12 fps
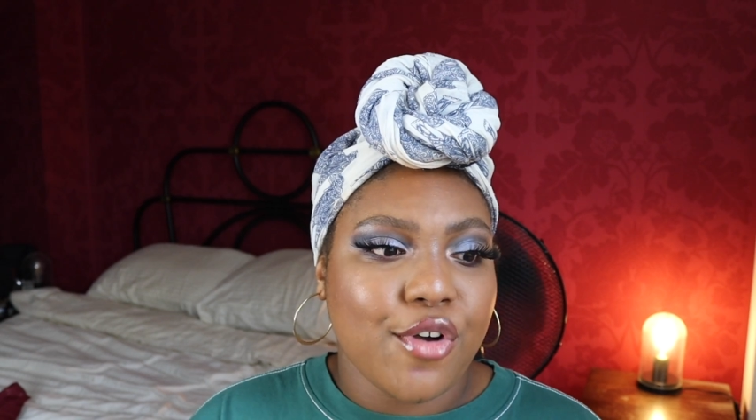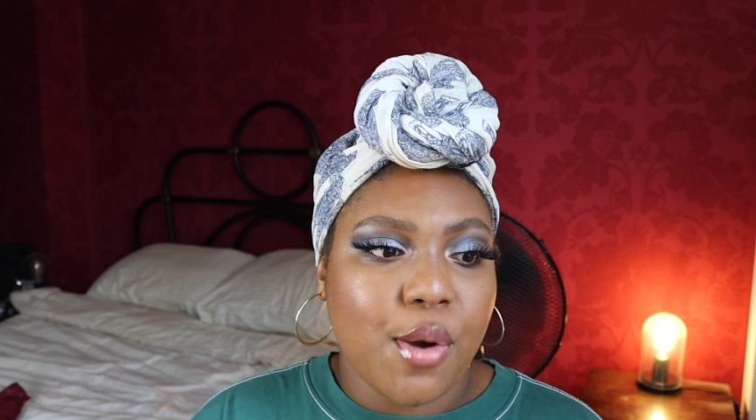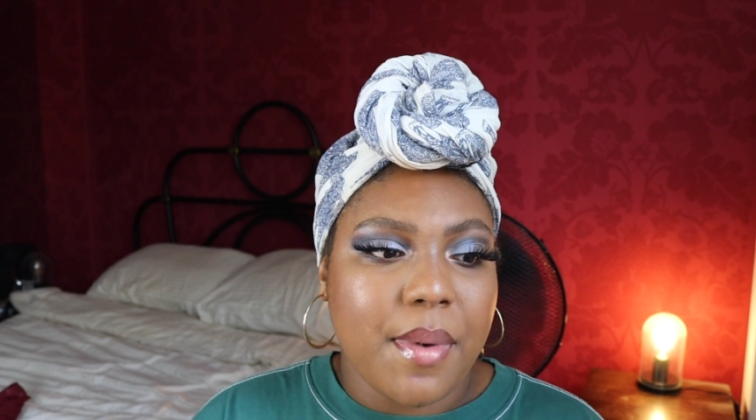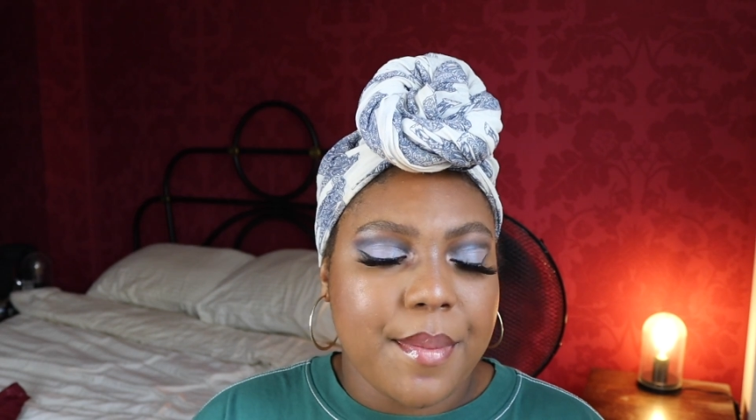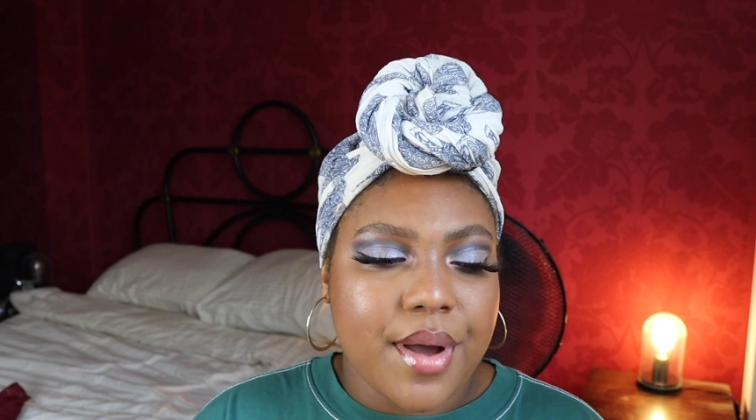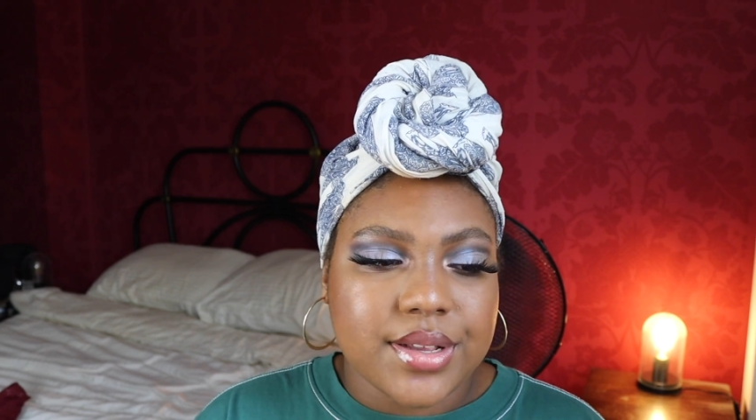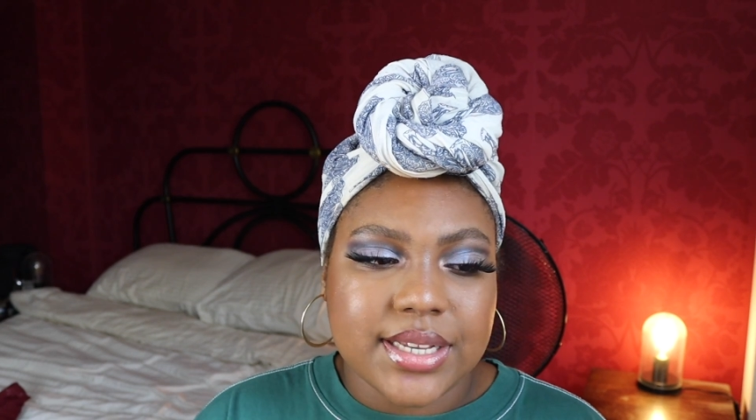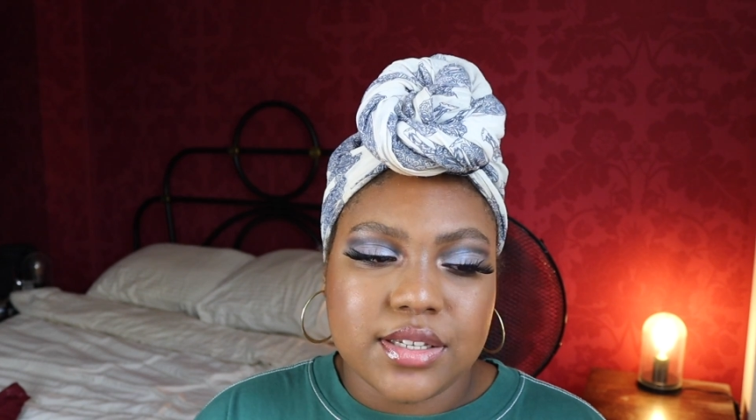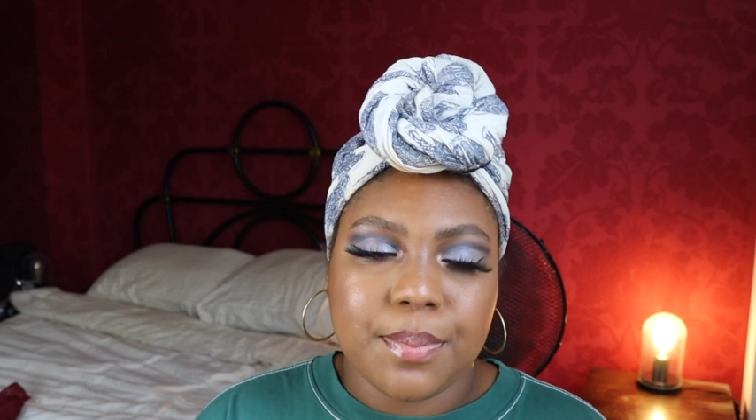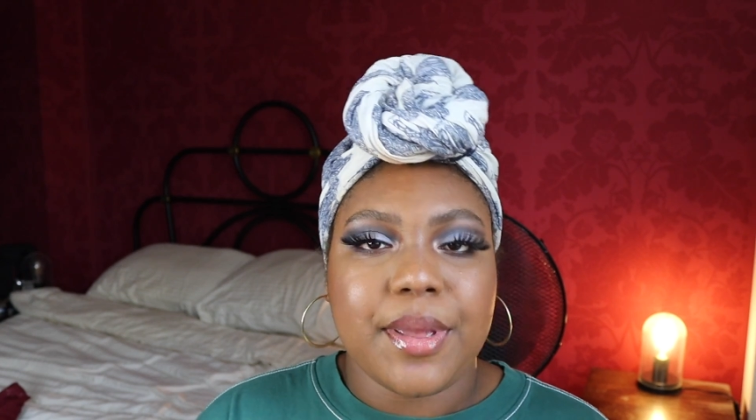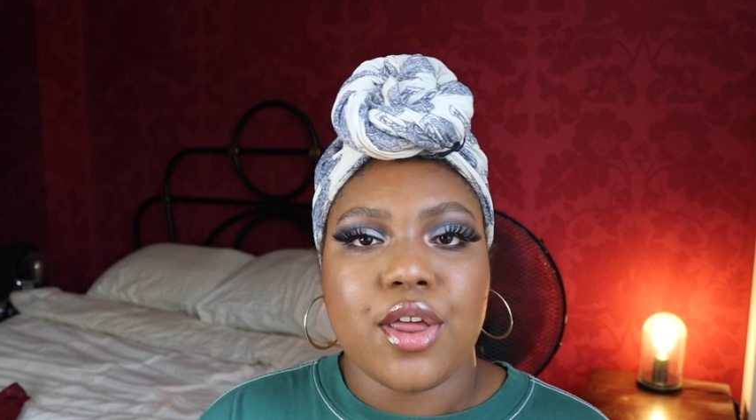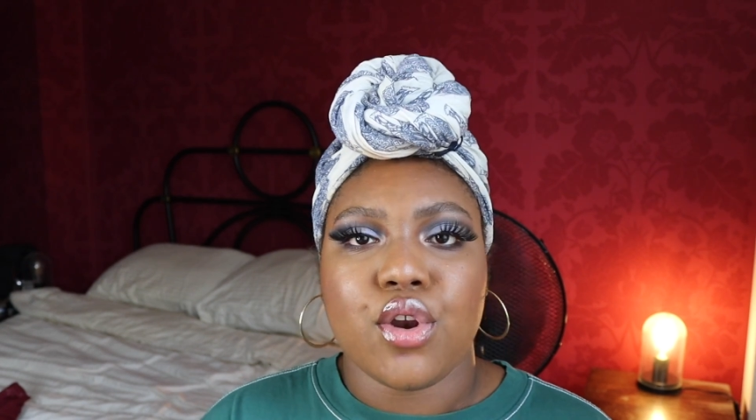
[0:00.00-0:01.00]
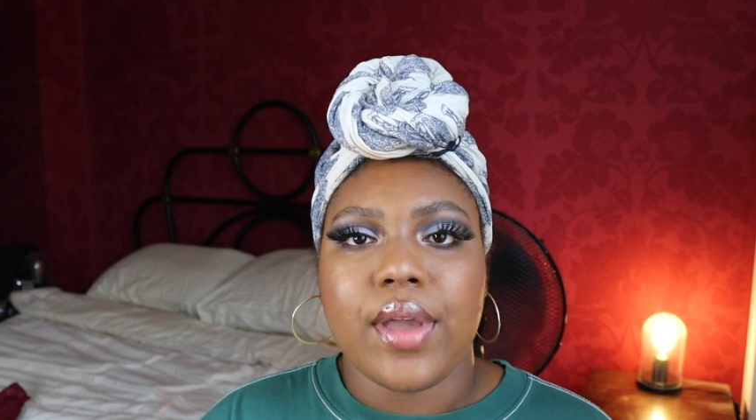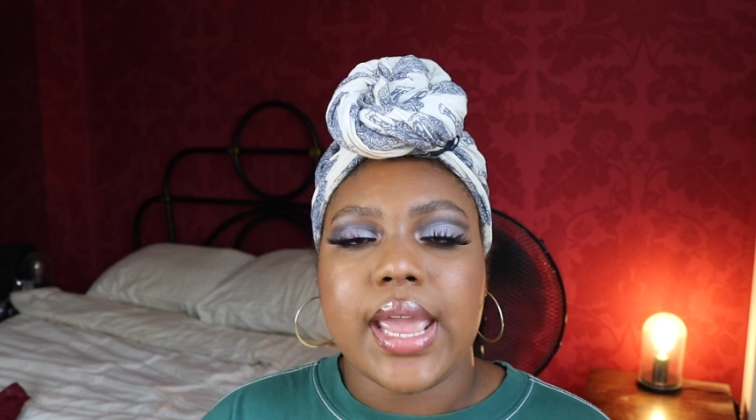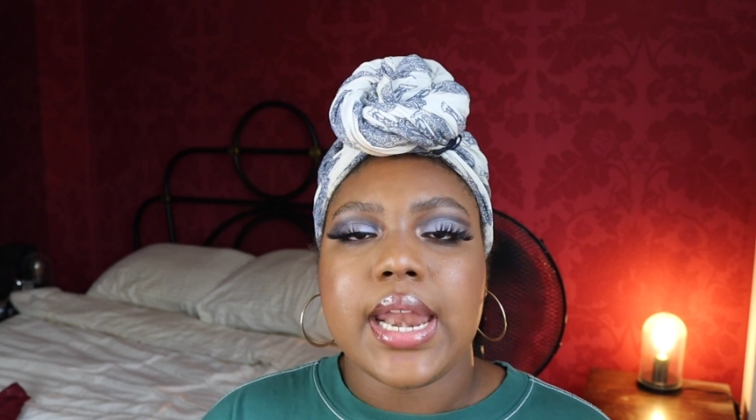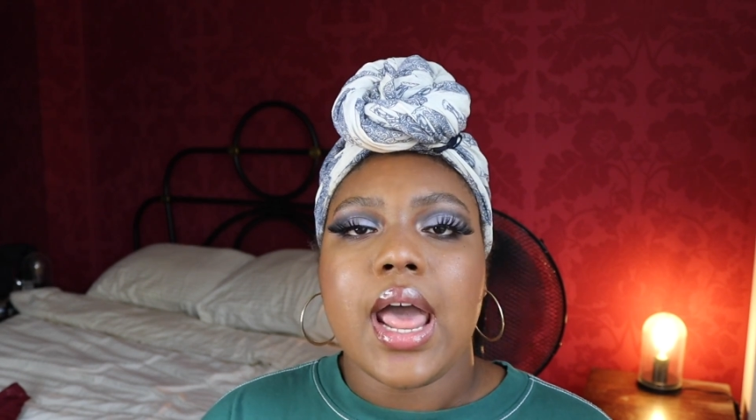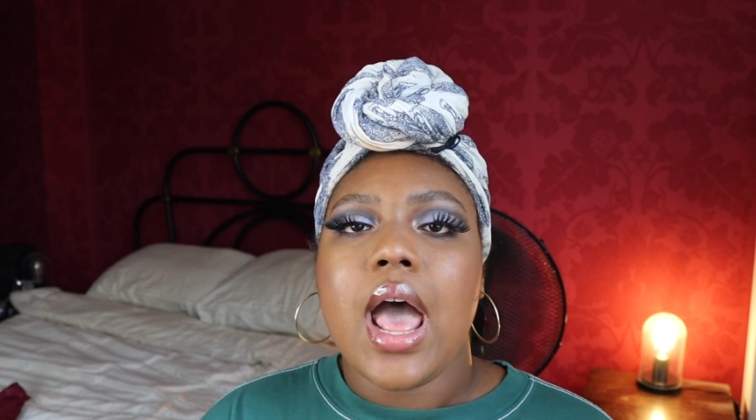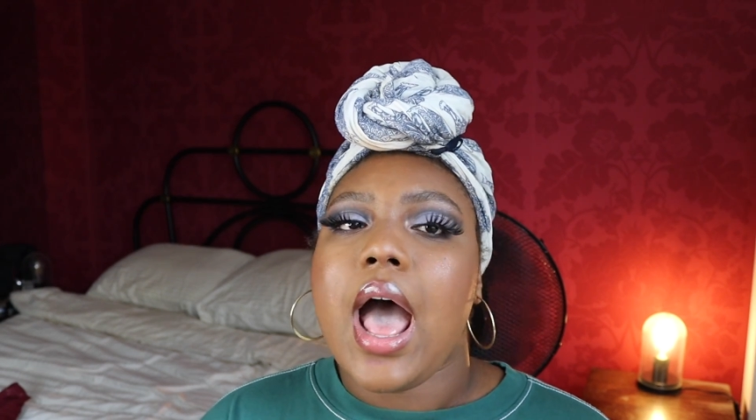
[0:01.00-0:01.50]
I forgot my mask, that's a bit annoying,